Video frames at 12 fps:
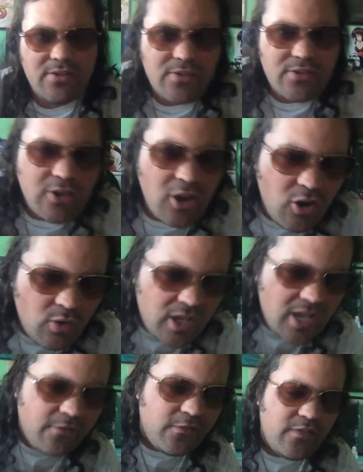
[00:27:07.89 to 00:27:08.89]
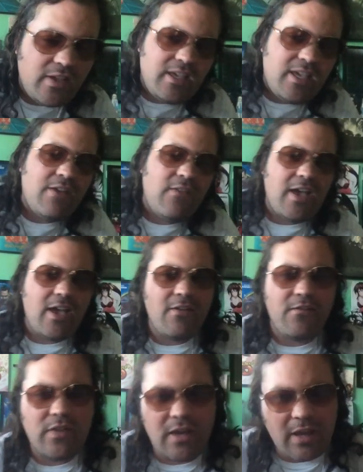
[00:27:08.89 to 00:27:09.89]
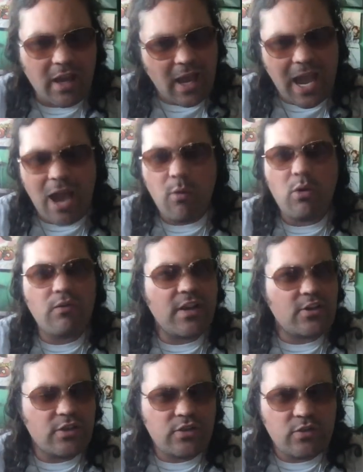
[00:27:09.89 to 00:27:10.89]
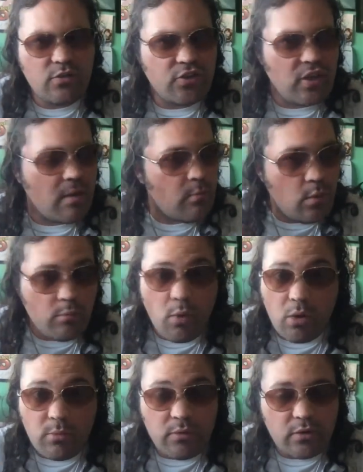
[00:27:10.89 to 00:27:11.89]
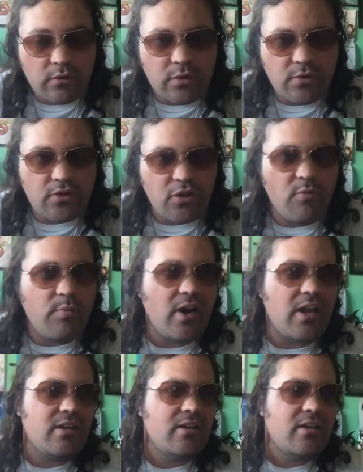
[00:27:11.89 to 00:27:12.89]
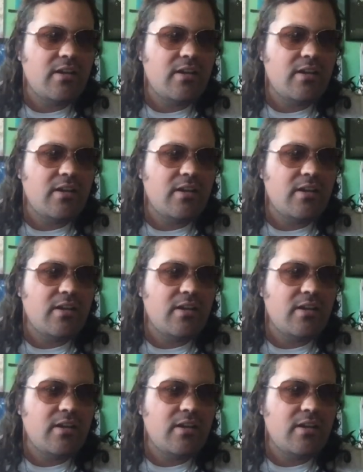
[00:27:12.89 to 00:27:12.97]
So I will eventually do some more movie reviews, though, but